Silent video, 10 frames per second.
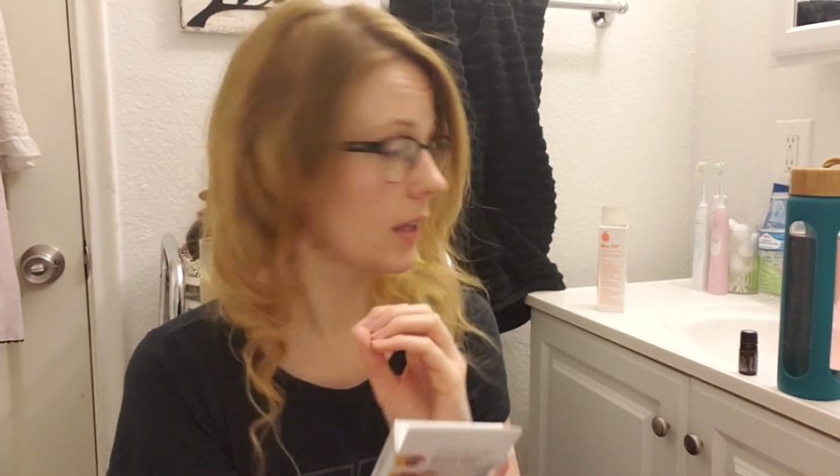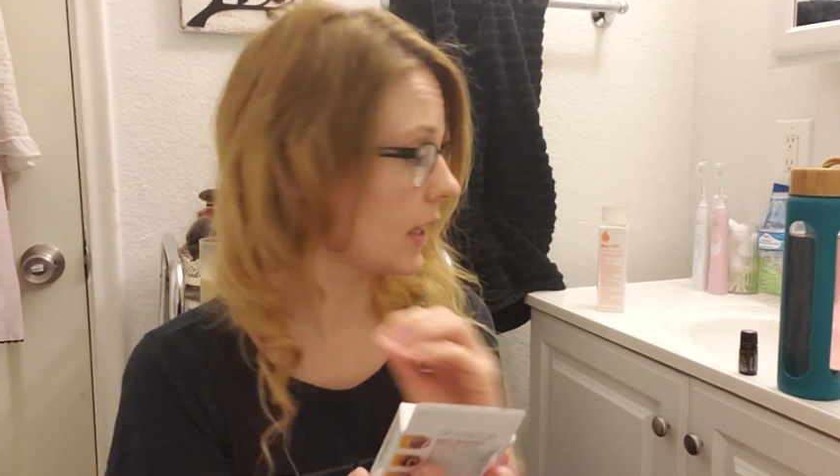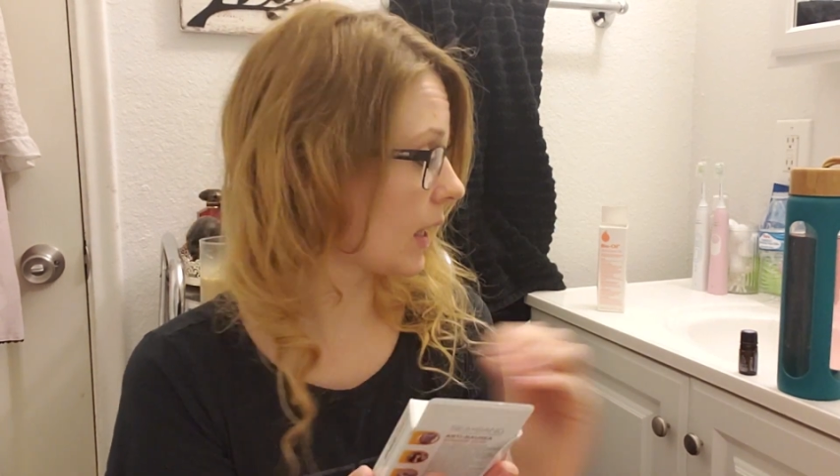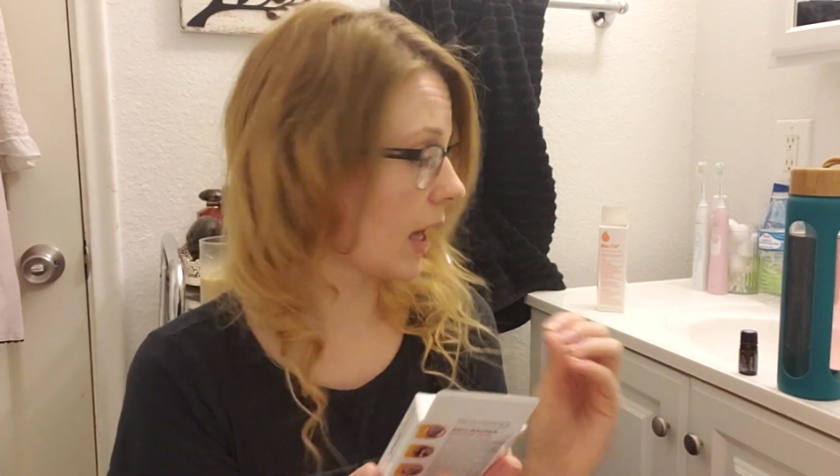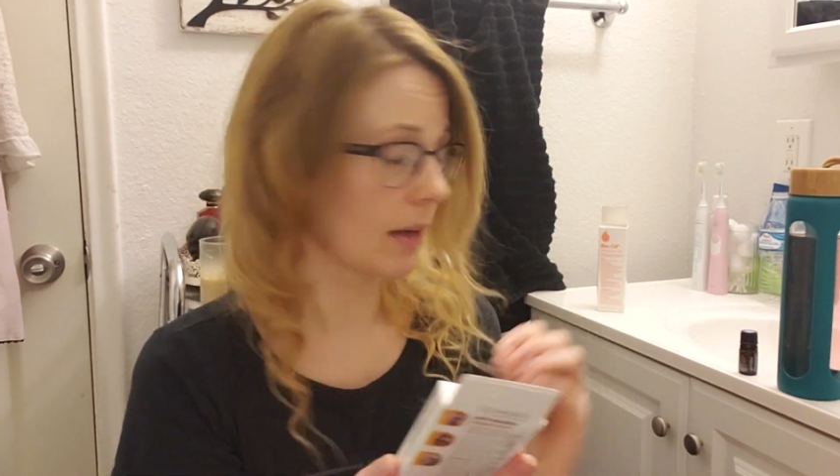
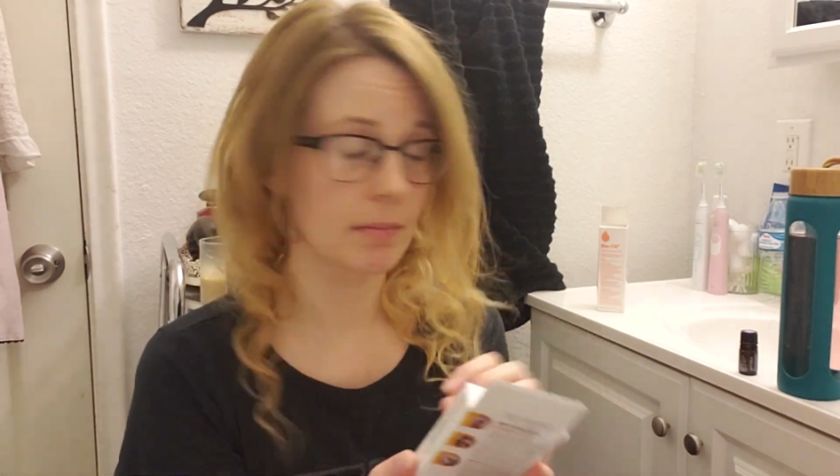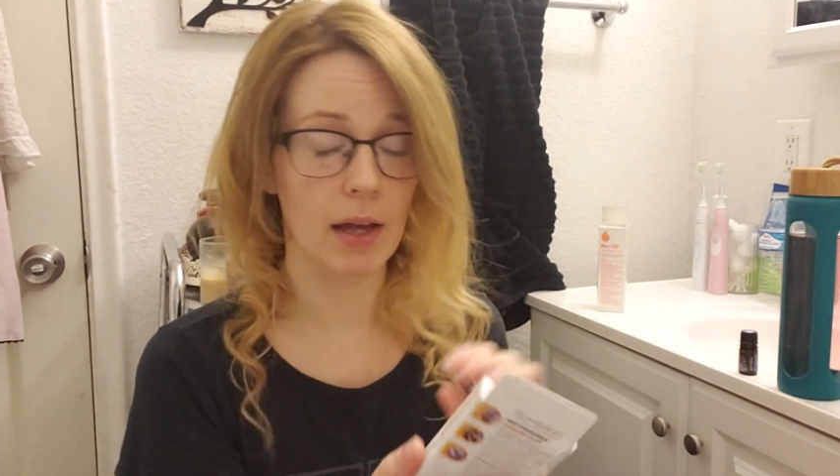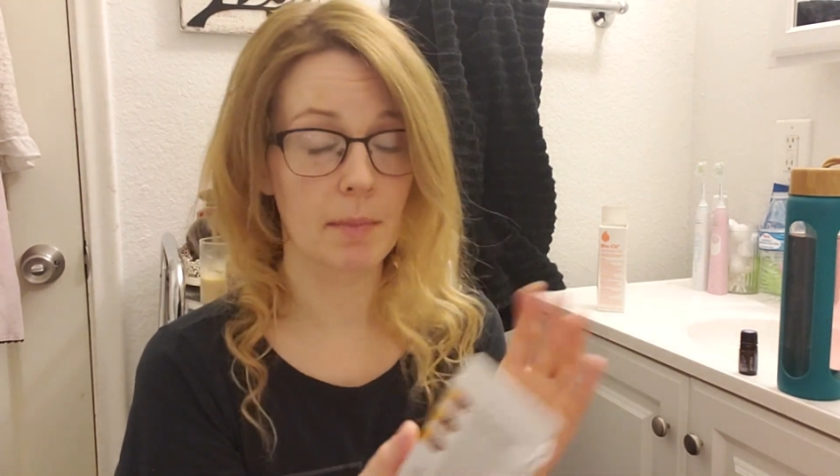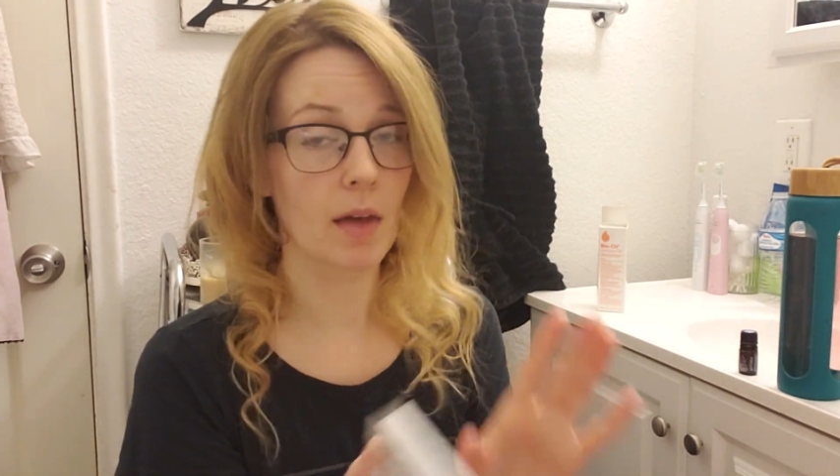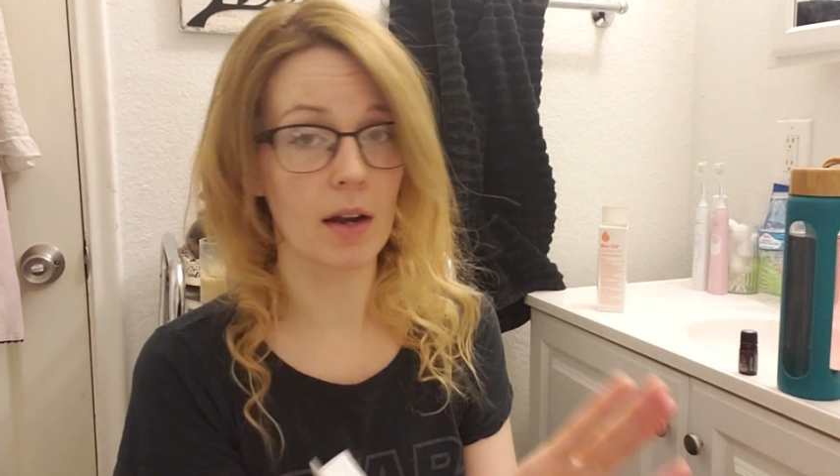Like,
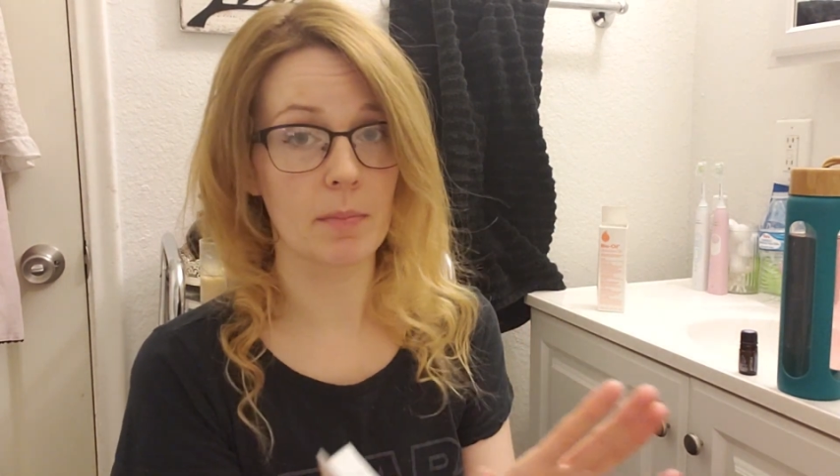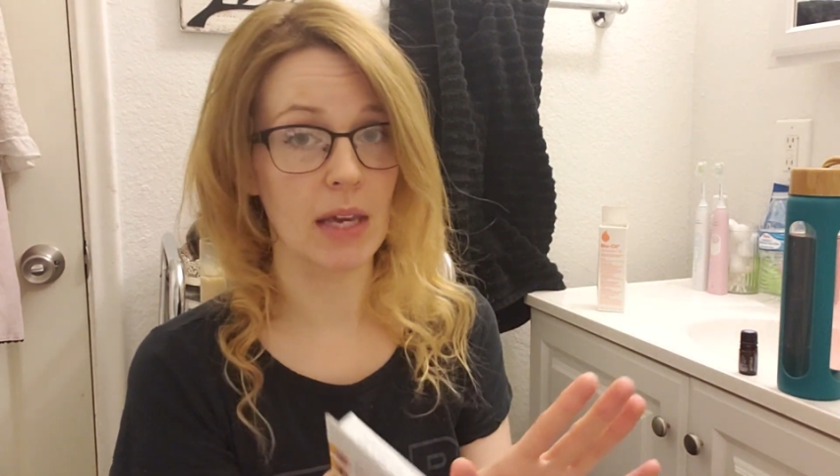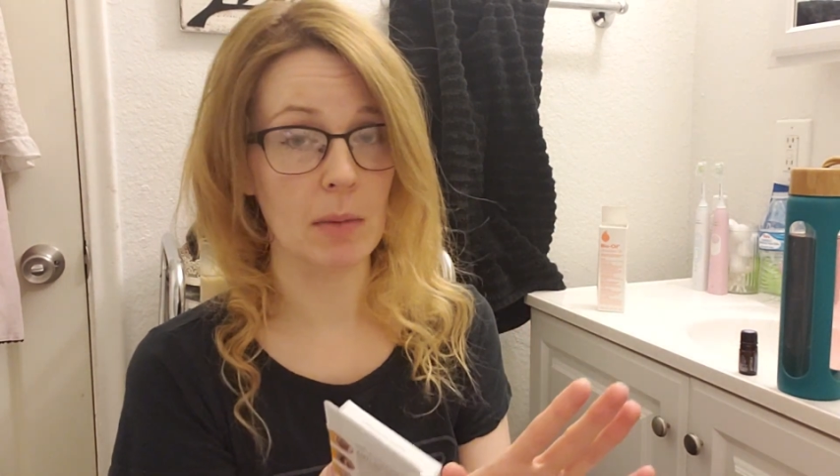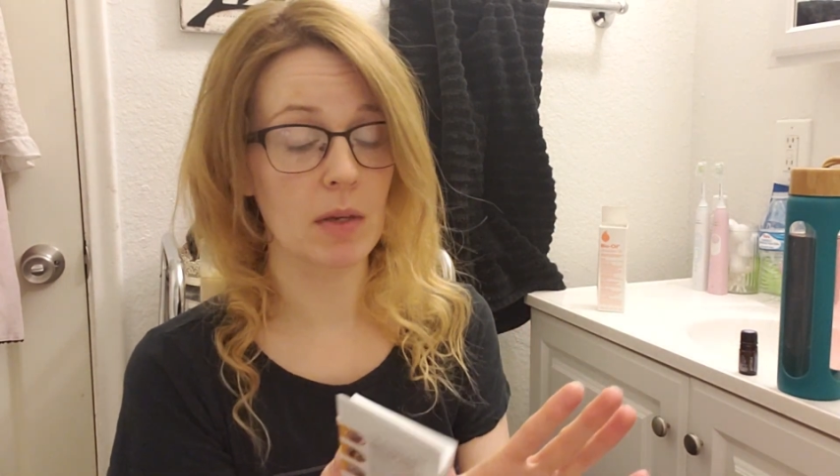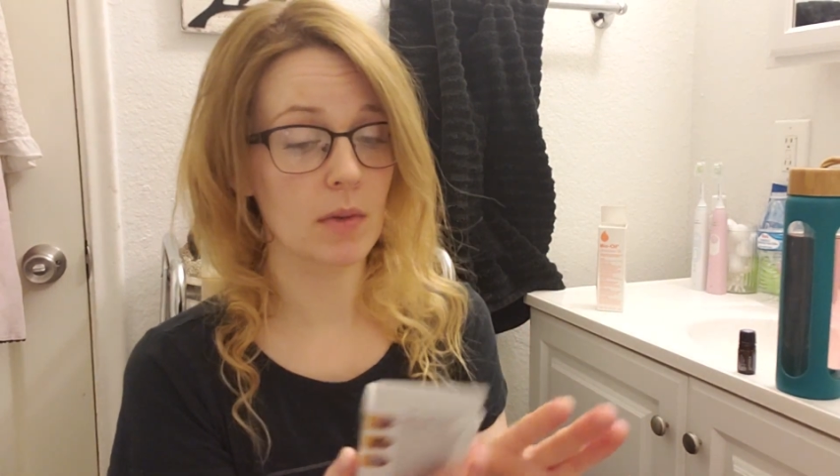I'm not a
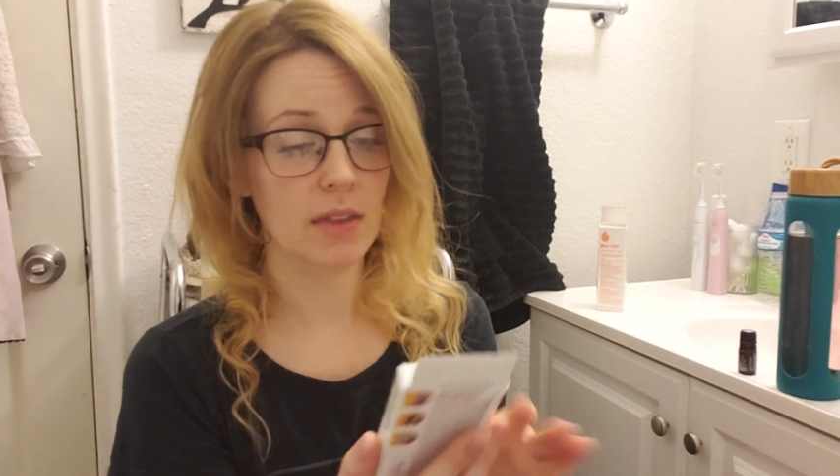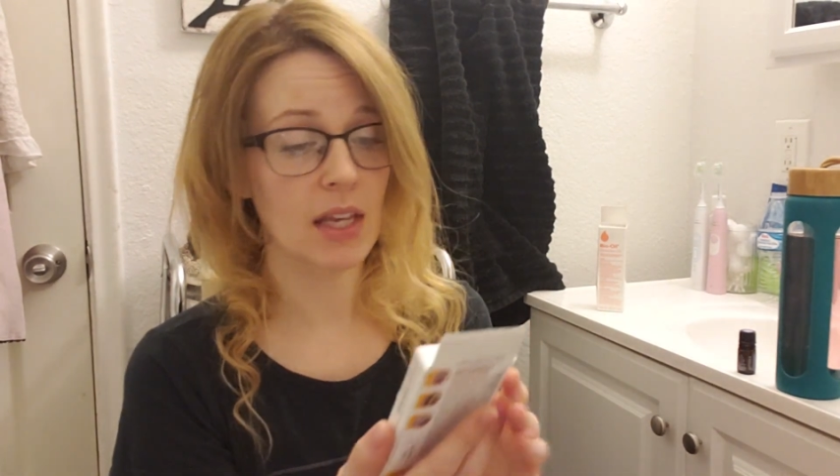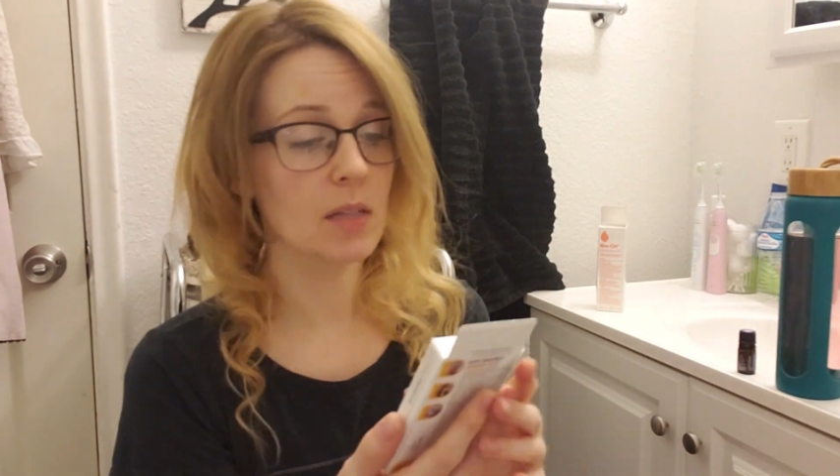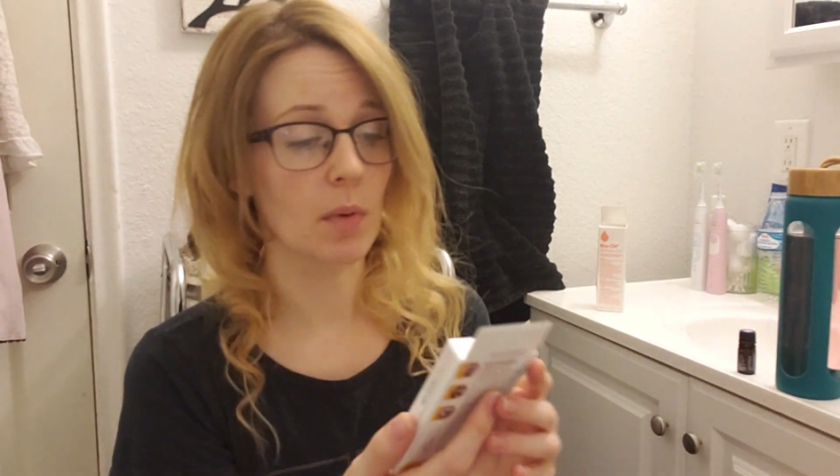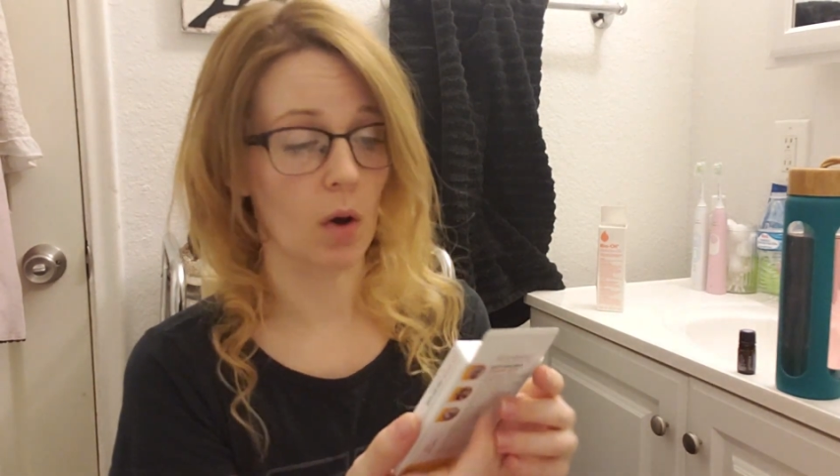baby with
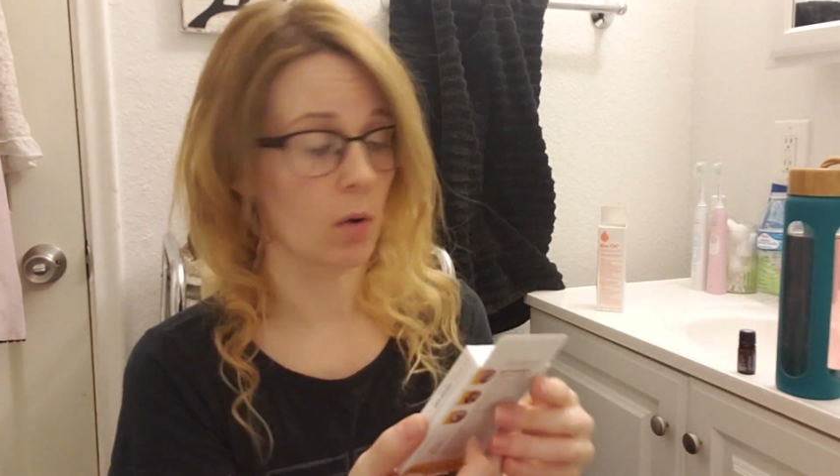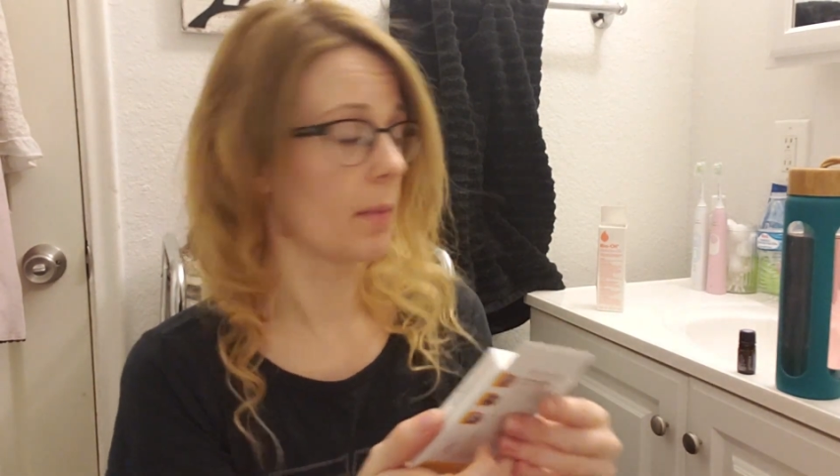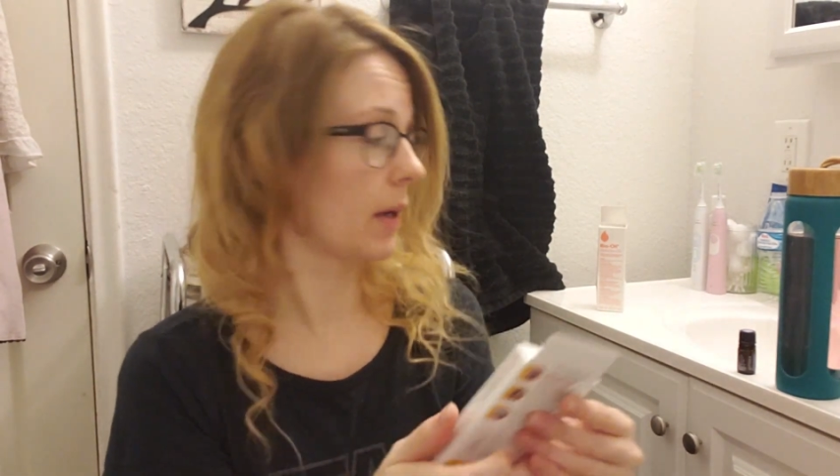things, but oh